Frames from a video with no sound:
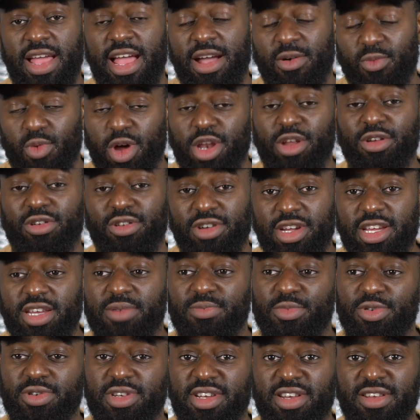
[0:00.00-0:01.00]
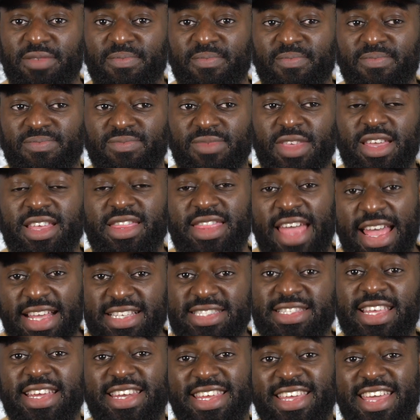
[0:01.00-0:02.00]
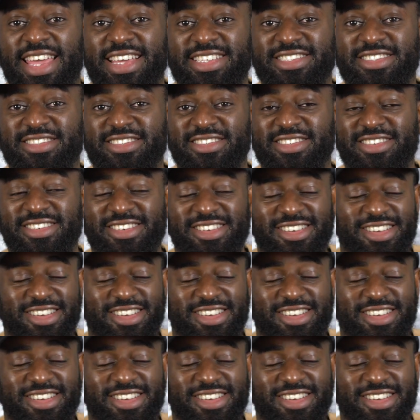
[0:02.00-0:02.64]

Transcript: at one o'clock in the morning. That is dedication.